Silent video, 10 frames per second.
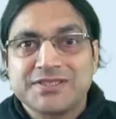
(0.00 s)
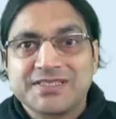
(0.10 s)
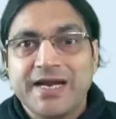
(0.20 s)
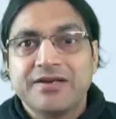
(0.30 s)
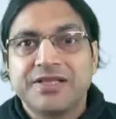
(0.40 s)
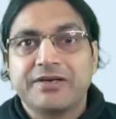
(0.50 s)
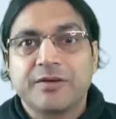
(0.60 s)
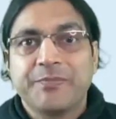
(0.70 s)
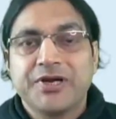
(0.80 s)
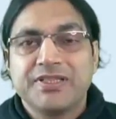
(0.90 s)
set that
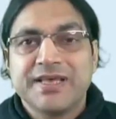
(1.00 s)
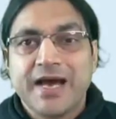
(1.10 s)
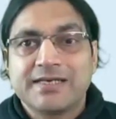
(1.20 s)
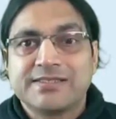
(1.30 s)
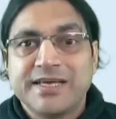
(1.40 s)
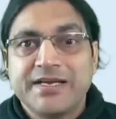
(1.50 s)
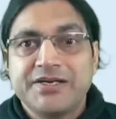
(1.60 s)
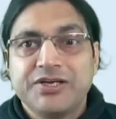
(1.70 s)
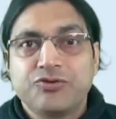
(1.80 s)
appeared in the XAT